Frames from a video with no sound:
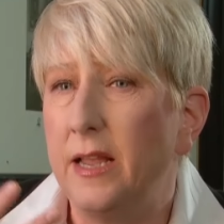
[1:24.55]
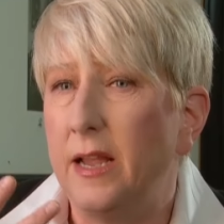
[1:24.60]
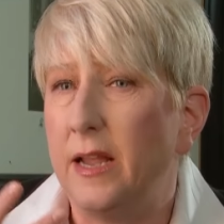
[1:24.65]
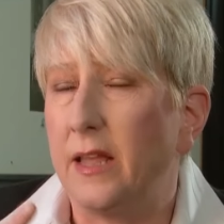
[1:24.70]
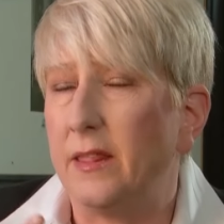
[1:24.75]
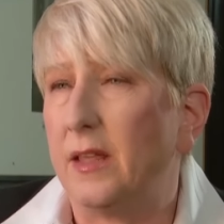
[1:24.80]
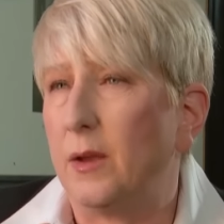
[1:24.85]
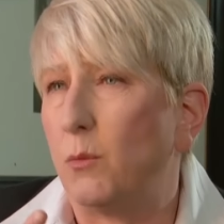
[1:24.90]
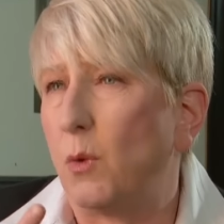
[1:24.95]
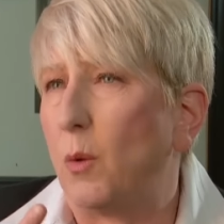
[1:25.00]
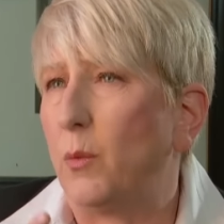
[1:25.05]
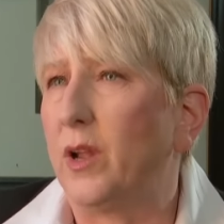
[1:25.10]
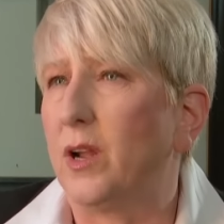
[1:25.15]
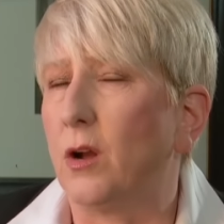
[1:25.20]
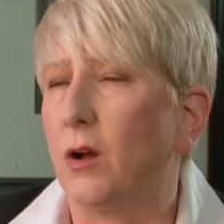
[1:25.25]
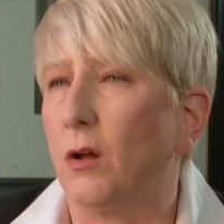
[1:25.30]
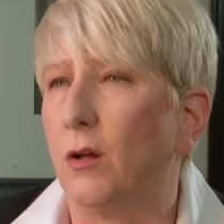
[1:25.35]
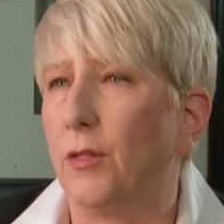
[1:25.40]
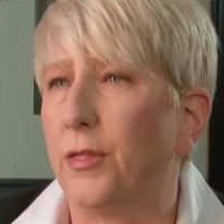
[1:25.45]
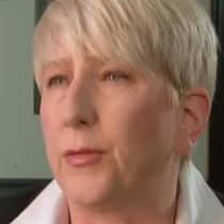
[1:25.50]
and then what we
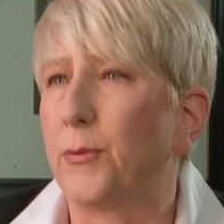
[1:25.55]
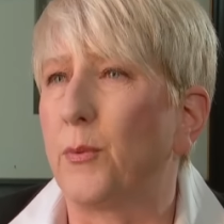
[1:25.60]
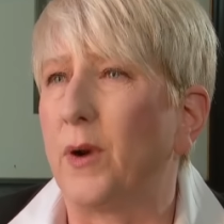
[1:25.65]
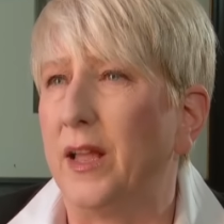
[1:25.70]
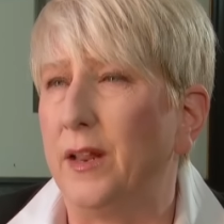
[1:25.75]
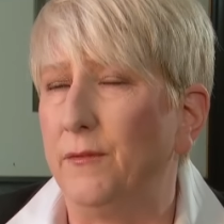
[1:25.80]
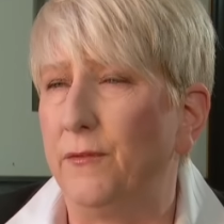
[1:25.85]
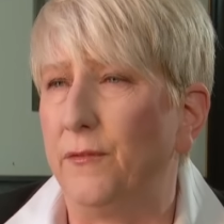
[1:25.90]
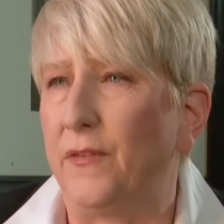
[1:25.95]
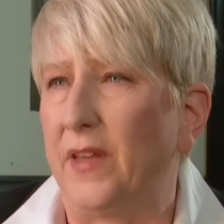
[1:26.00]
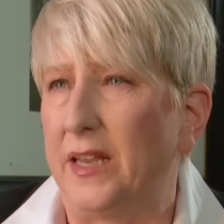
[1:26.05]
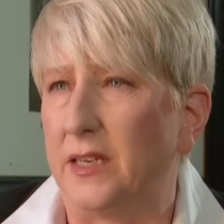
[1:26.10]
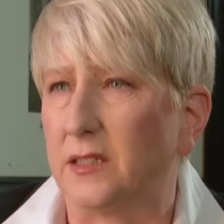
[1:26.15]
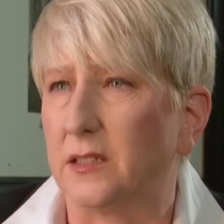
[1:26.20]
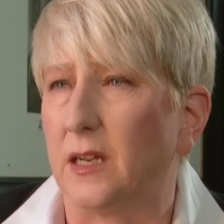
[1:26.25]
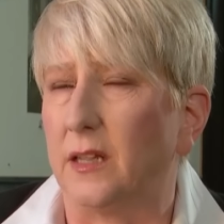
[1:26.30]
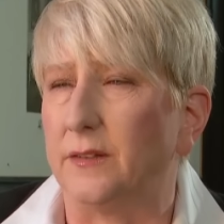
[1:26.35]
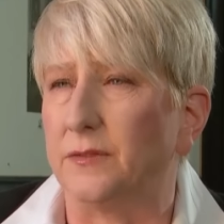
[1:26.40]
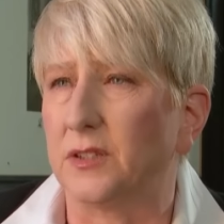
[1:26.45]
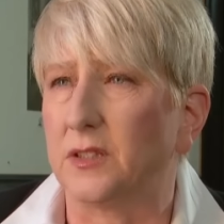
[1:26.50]
call thread
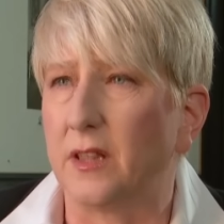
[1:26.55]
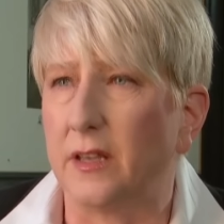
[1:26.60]
facelifts,